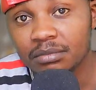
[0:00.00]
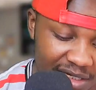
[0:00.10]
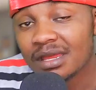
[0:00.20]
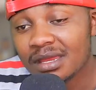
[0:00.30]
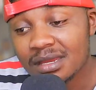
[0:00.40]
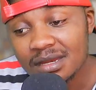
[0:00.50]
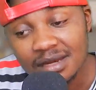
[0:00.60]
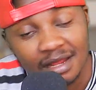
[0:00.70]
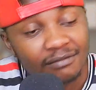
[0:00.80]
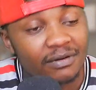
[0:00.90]
and he
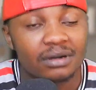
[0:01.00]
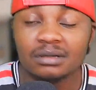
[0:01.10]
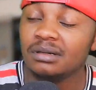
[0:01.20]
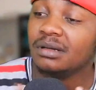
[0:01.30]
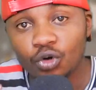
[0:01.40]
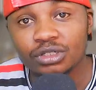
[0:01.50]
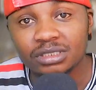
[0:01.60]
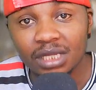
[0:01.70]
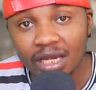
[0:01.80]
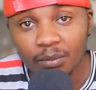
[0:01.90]
never
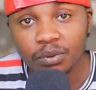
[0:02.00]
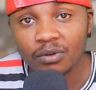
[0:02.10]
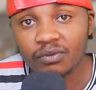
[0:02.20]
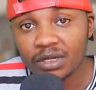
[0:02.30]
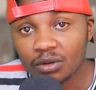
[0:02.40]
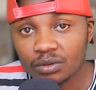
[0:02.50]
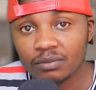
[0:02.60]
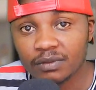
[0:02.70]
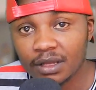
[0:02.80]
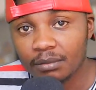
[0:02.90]
got any profit out
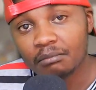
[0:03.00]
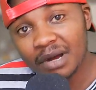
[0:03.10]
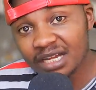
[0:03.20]
of them.